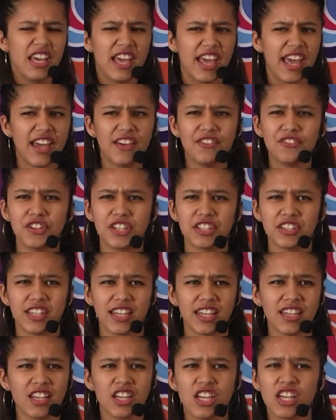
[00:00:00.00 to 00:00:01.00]

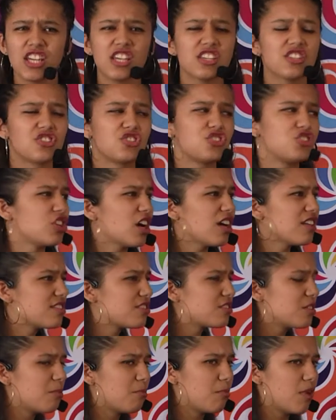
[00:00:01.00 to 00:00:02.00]
Everything is
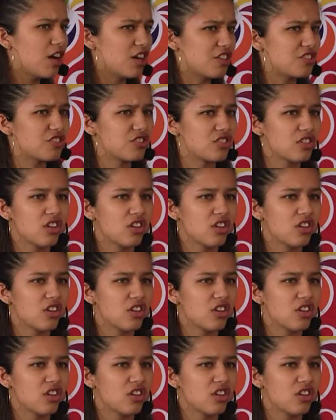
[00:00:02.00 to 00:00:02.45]
just a mush.